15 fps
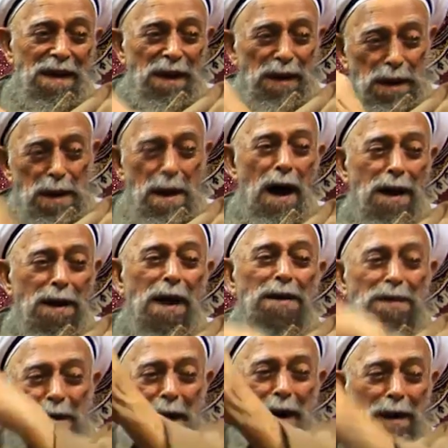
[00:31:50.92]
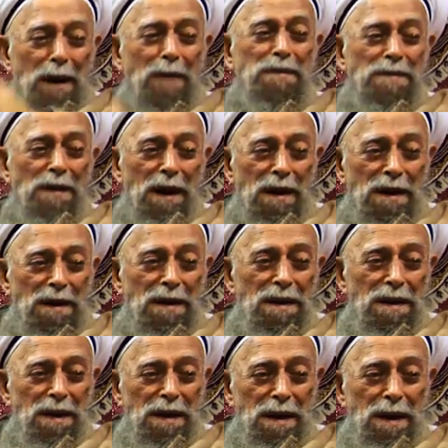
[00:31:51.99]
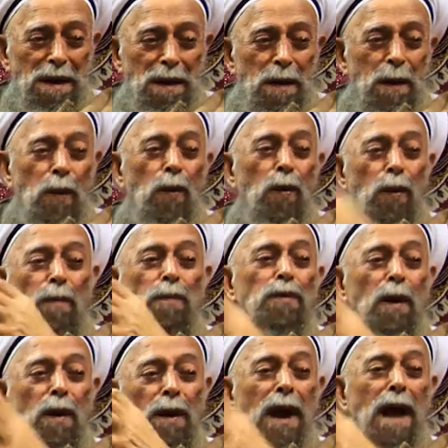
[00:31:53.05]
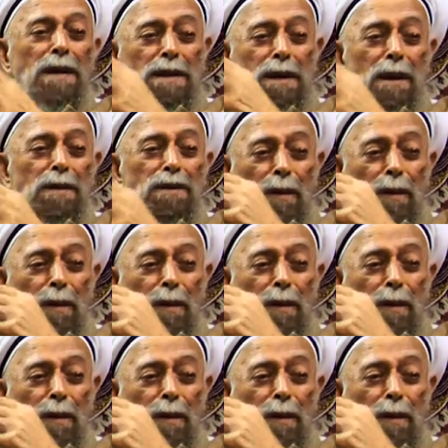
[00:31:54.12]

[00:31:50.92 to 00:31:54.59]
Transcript: here and hereafter, whom they are under,